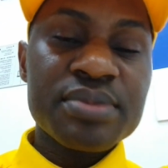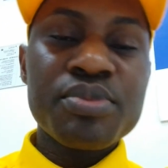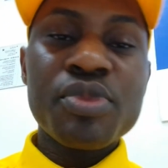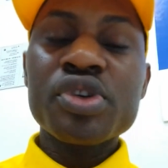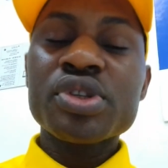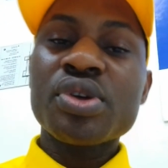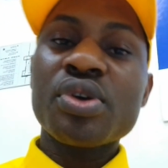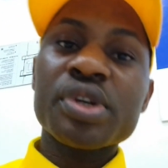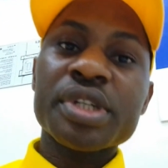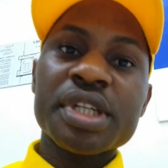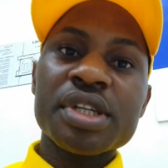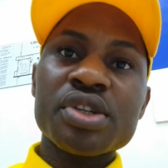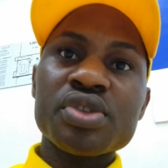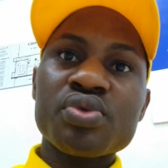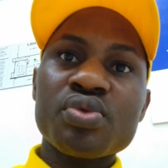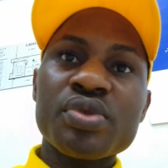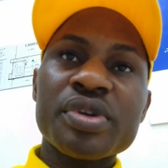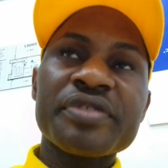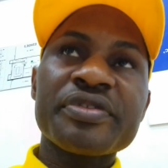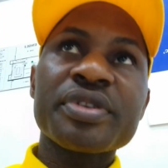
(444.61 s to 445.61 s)
most hotels
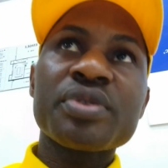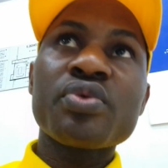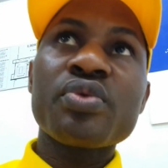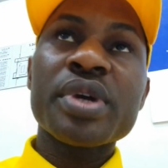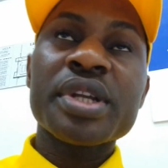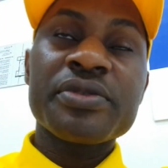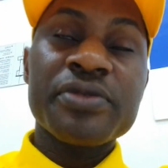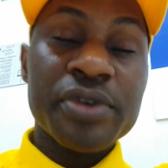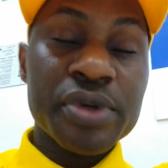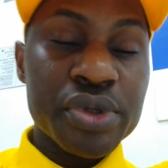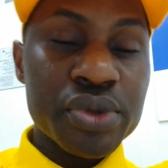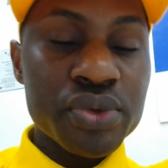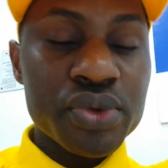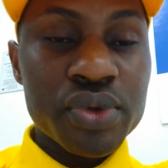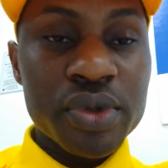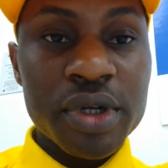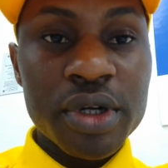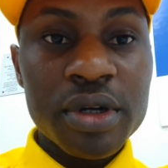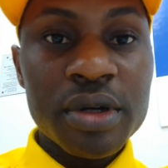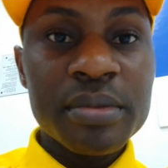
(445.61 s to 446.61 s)
will even wait for you
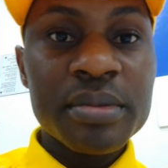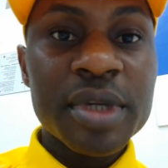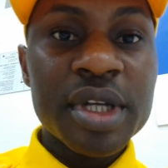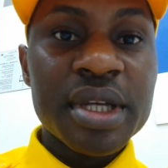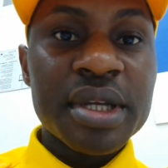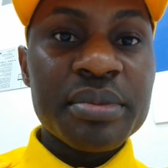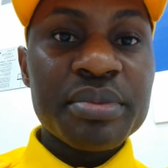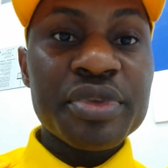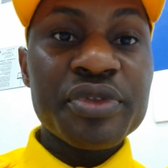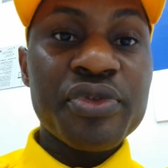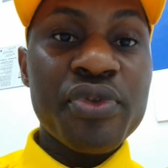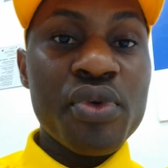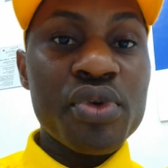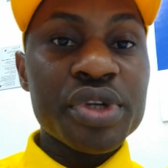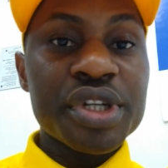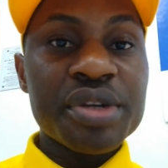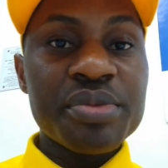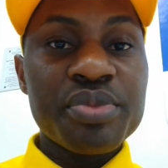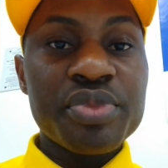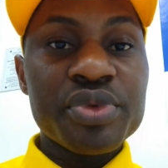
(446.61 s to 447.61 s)
to come before
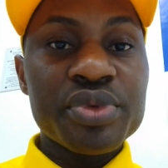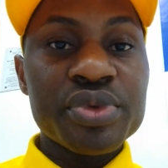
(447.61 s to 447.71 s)
they.